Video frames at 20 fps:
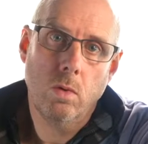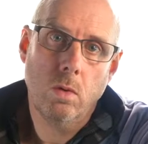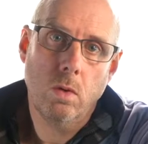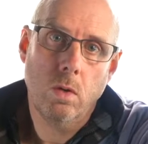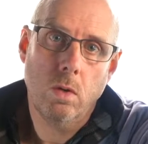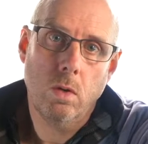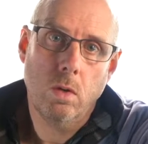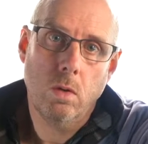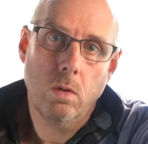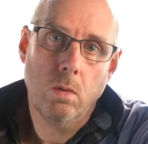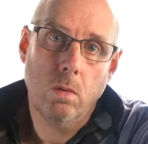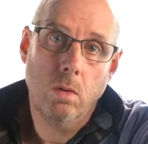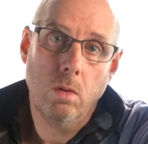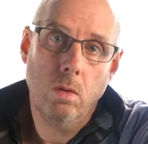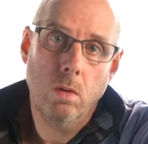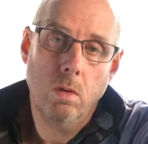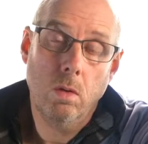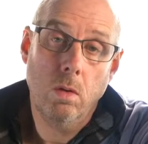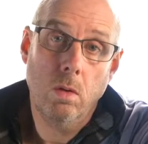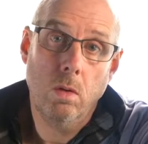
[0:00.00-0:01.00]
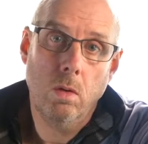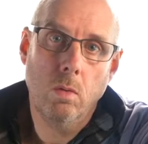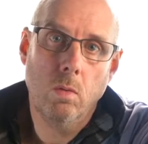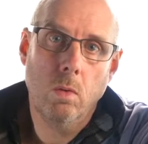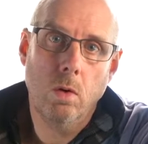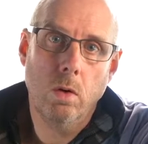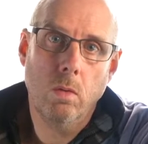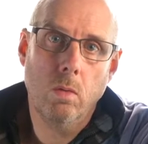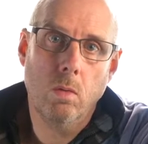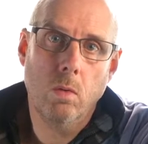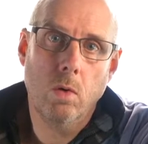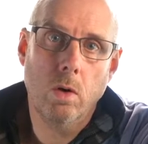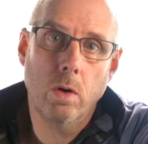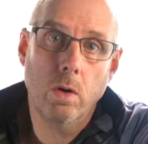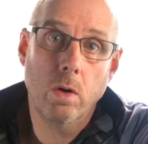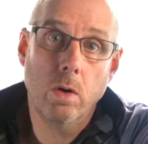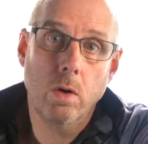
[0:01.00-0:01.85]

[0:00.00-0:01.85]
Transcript: are you